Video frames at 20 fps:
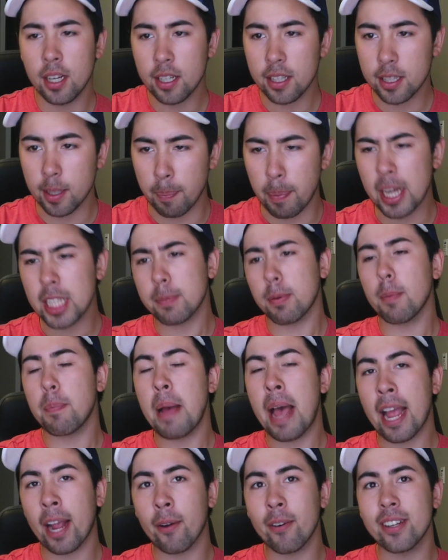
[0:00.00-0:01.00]
The Pittsburgh
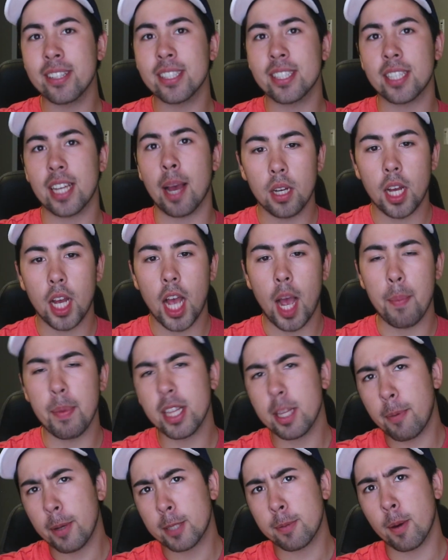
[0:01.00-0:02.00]

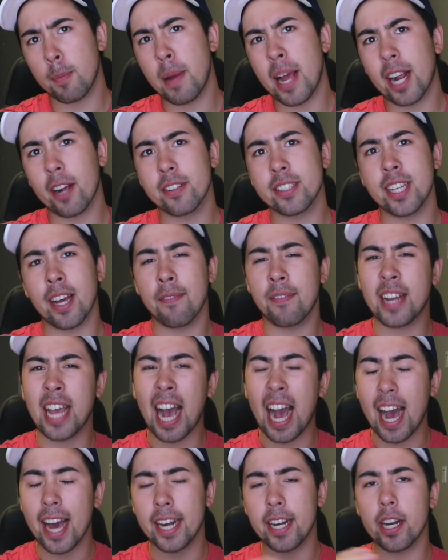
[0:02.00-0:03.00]
Penguins have
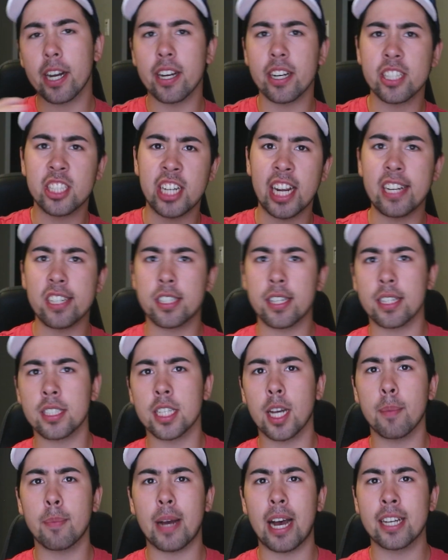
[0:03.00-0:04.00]
kind of changed things
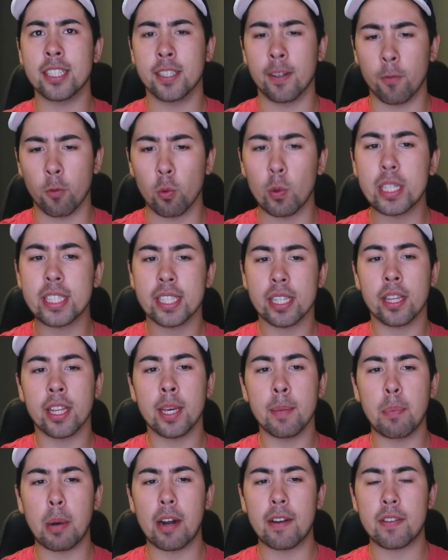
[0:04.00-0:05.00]
up as of
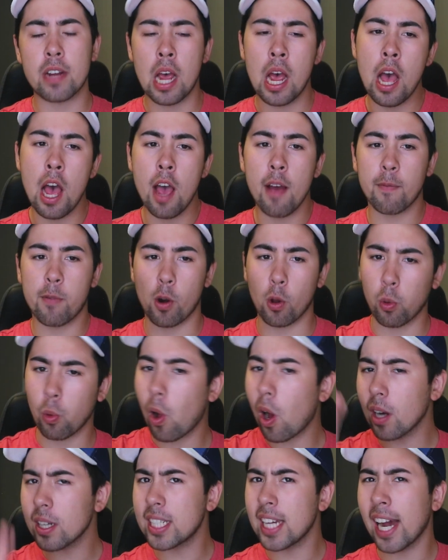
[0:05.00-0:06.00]
recently, but for a
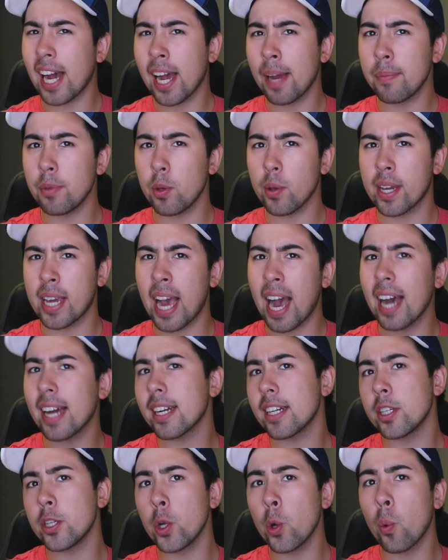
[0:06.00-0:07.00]
long time, you kind
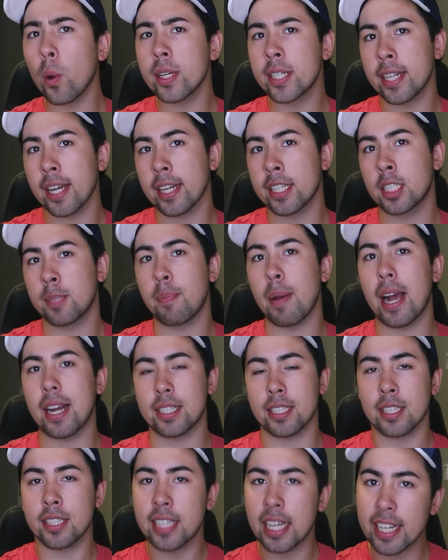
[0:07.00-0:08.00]
of knew what to
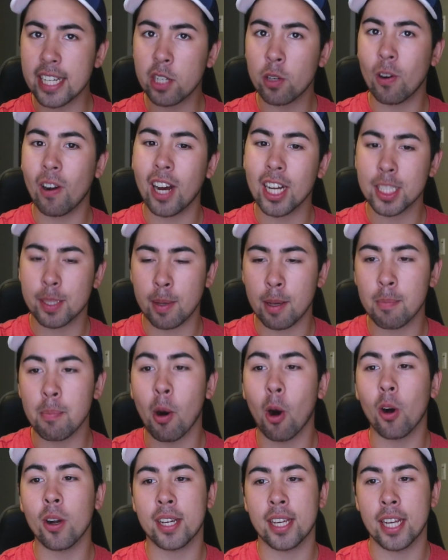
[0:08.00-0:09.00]
expect. Sidney Crosby,
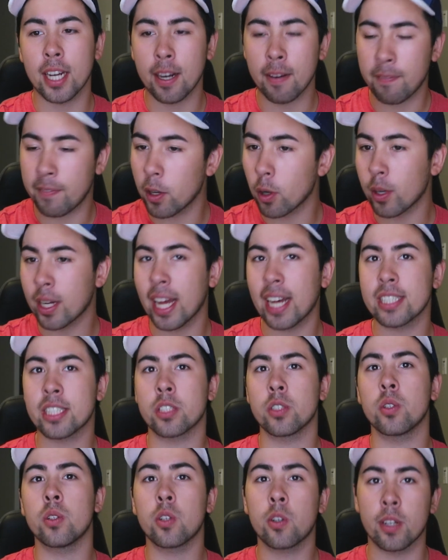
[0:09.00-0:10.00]
Malkin, Phil
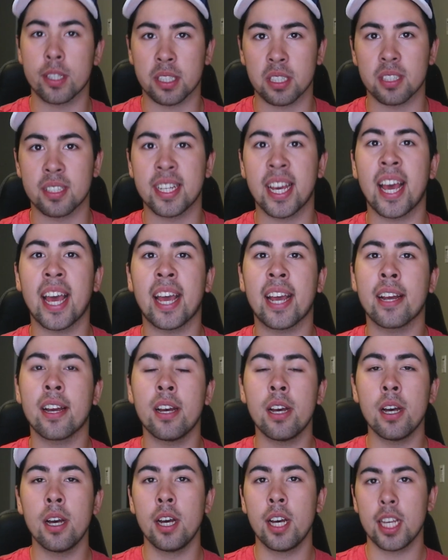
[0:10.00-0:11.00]
Kessel, Chris
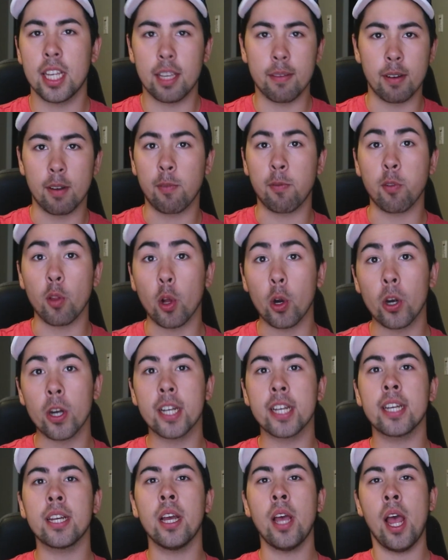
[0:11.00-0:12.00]
Letang, even
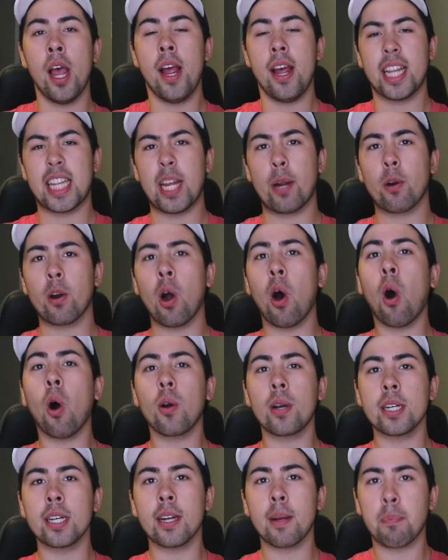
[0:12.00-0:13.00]
Fleury, they were
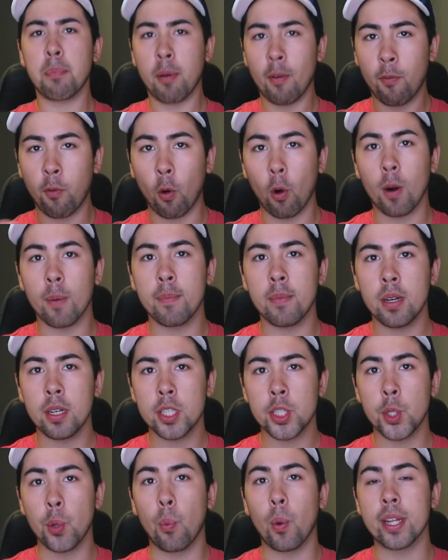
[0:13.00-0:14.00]
all going to perform
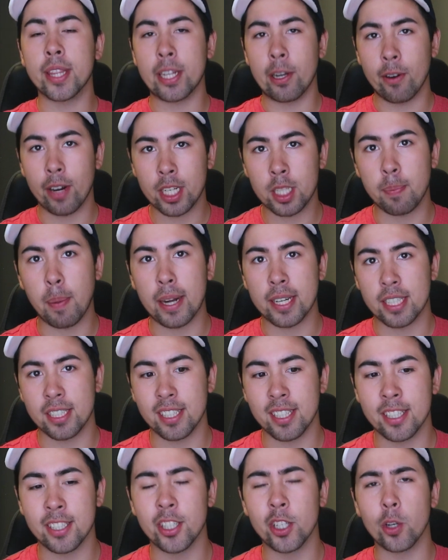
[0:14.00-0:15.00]
to what they're expected
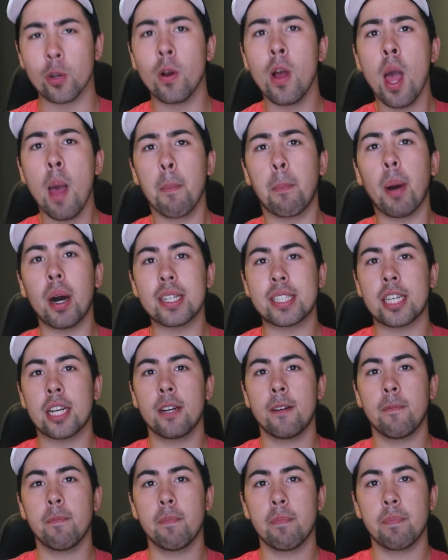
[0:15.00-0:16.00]
to do. But,